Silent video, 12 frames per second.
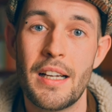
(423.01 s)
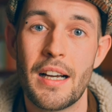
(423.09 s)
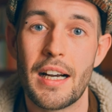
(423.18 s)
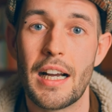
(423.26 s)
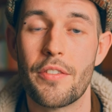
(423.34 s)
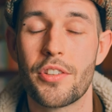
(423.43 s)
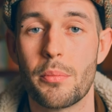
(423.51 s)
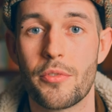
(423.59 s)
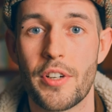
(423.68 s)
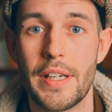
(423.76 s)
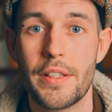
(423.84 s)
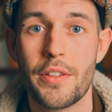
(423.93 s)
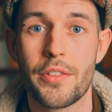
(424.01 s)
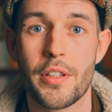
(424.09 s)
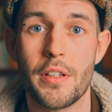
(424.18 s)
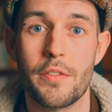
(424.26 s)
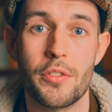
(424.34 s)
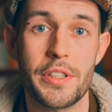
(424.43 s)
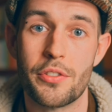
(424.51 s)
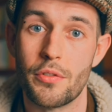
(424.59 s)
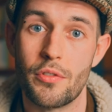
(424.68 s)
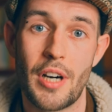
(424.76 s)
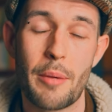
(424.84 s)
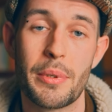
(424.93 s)
I have some friends that have reached
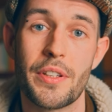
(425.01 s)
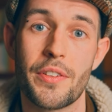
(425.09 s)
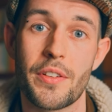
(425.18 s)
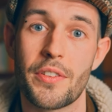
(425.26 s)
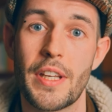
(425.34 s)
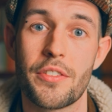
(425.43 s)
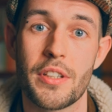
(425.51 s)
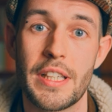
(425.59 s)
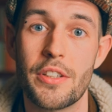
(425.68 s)
rapid success on